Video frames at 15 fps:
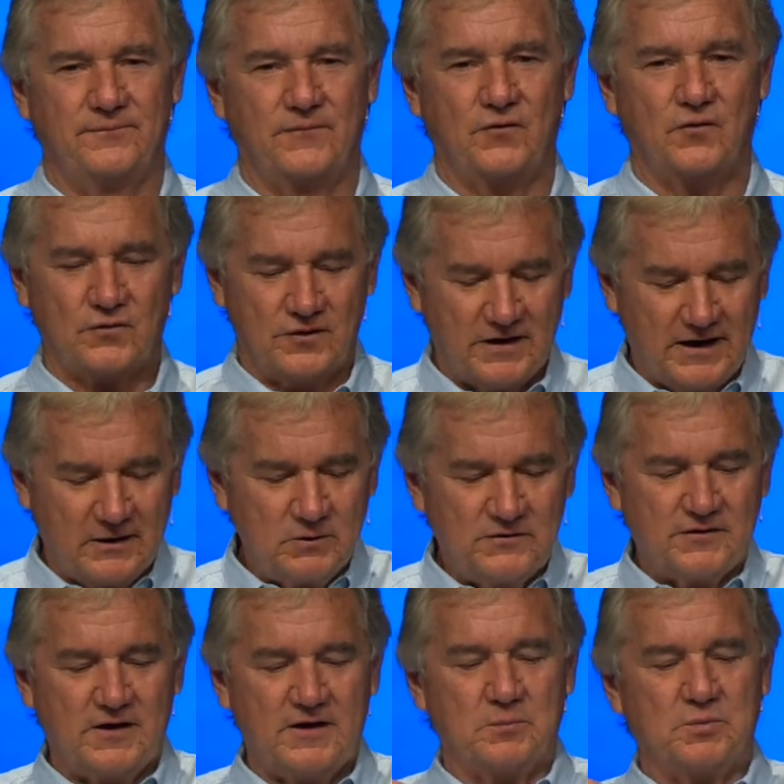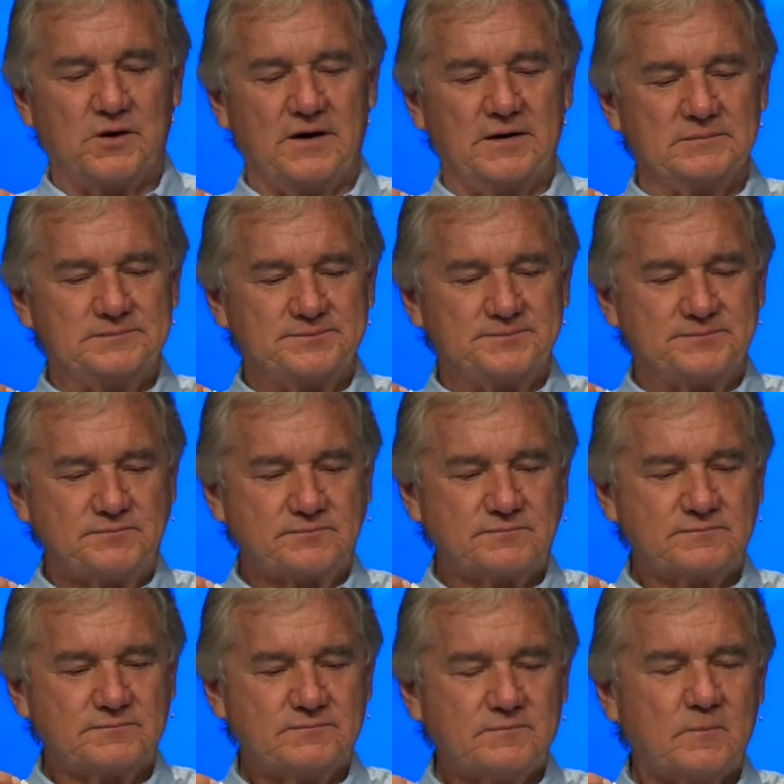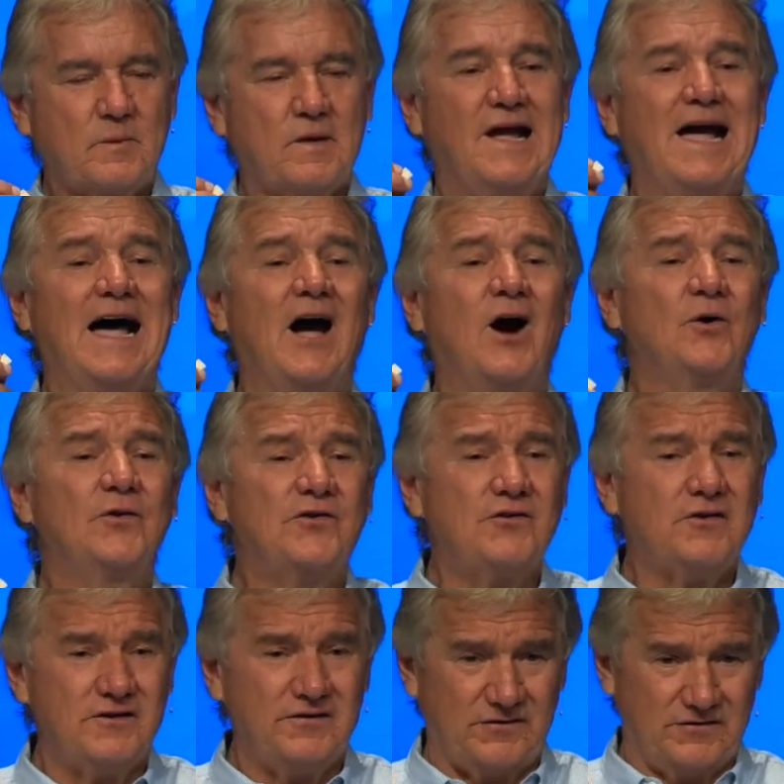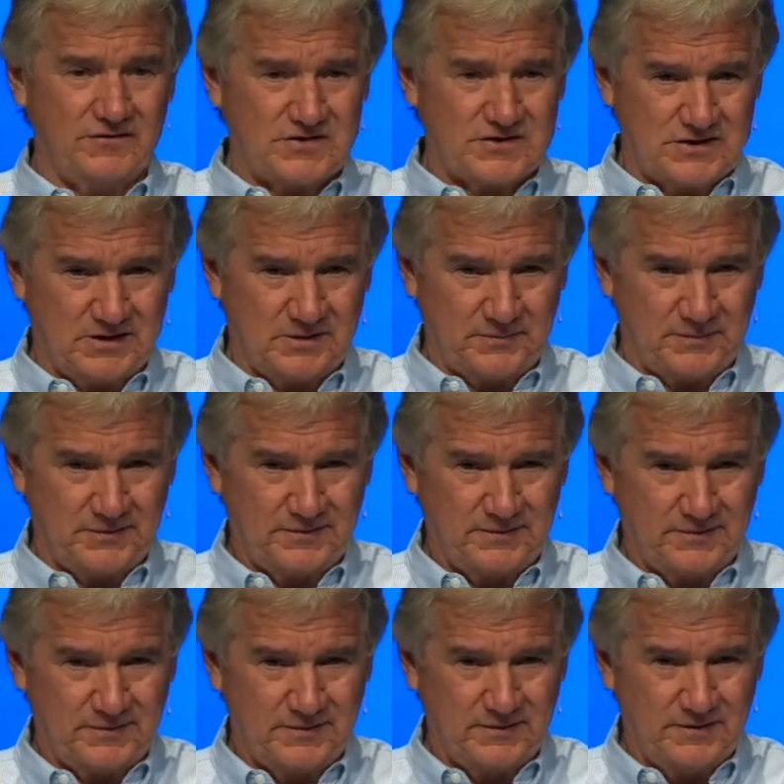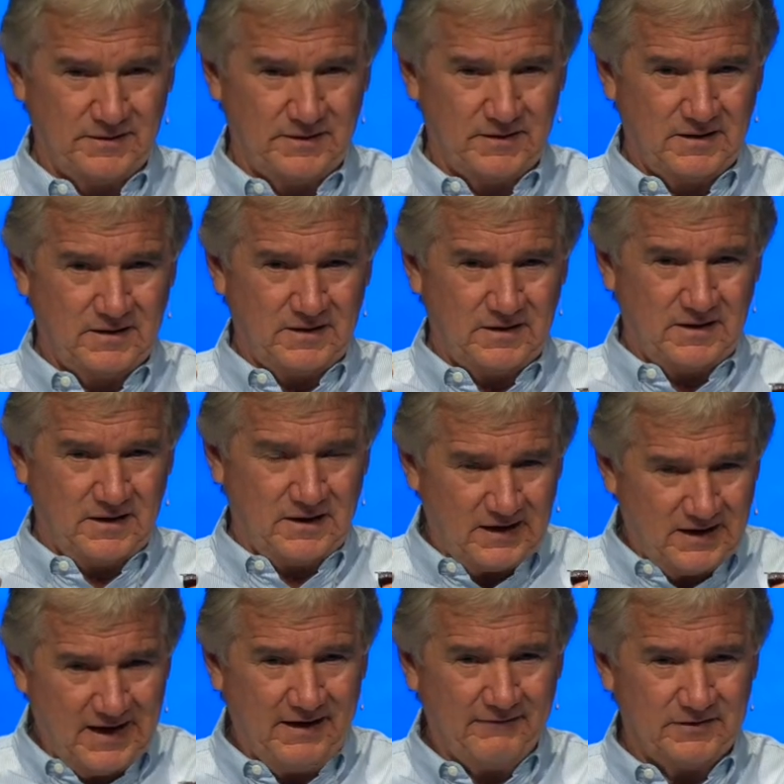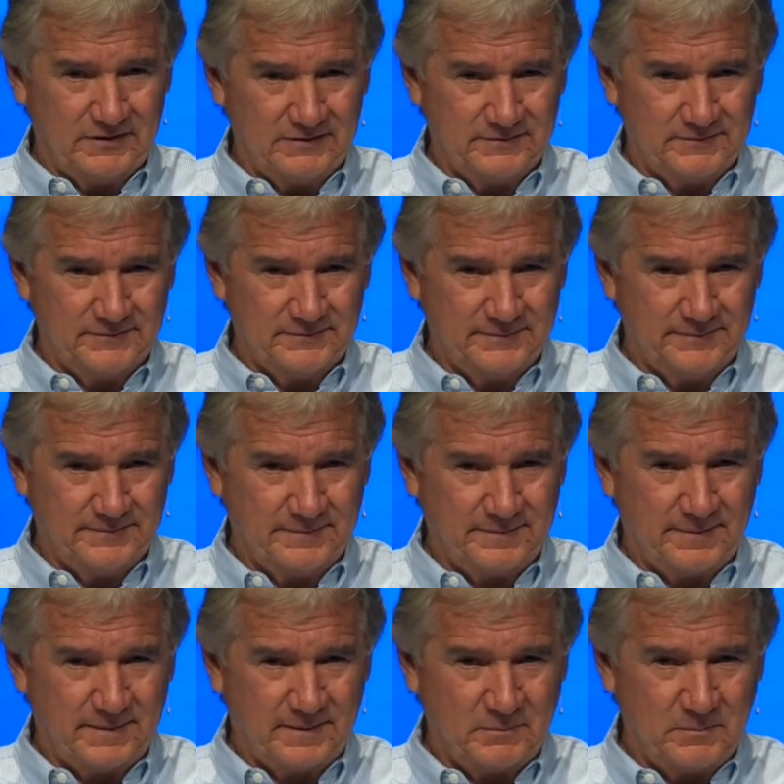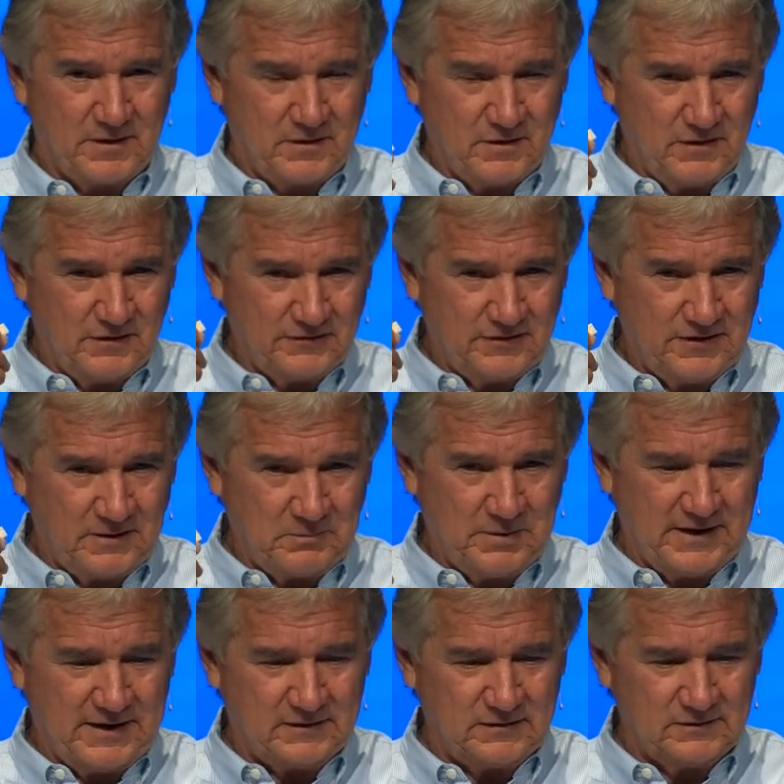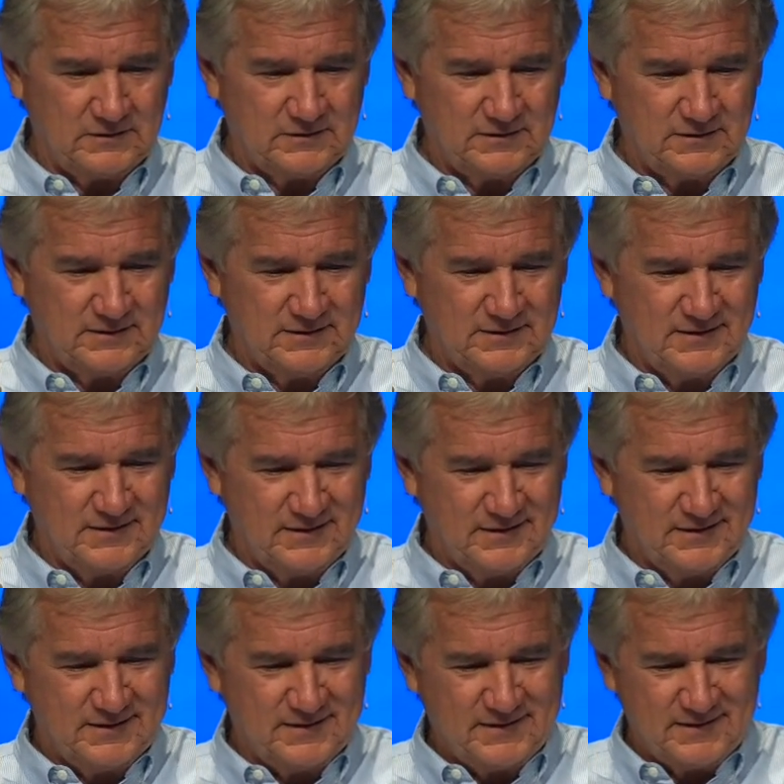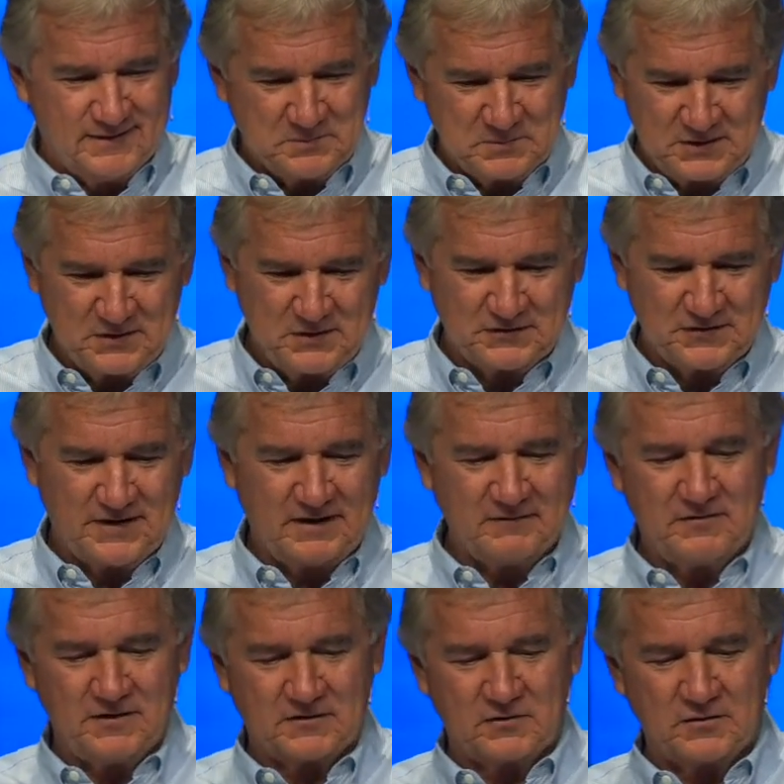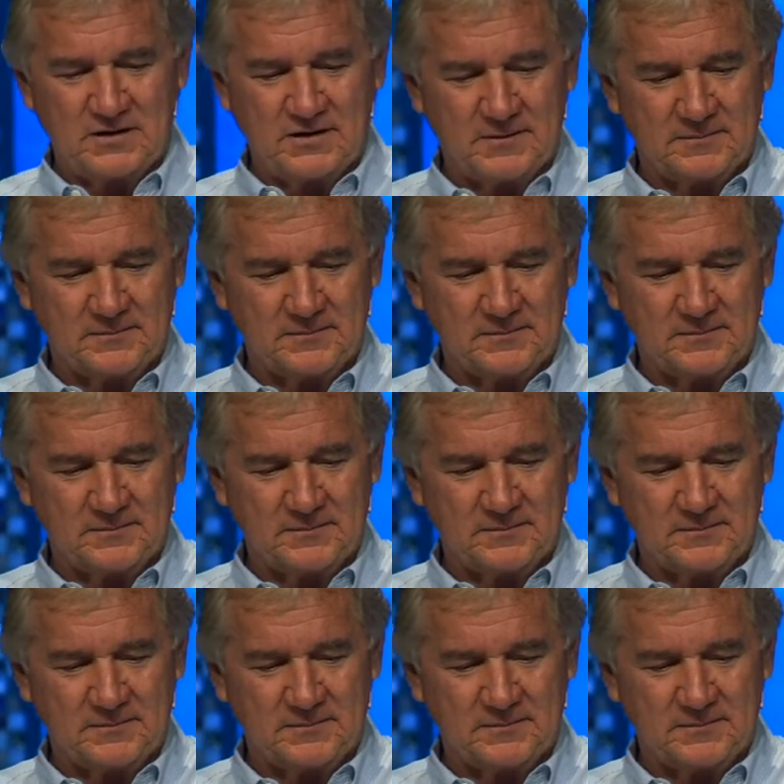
So today we celebrate our citizenship in heaven because of that battle, because of that victory.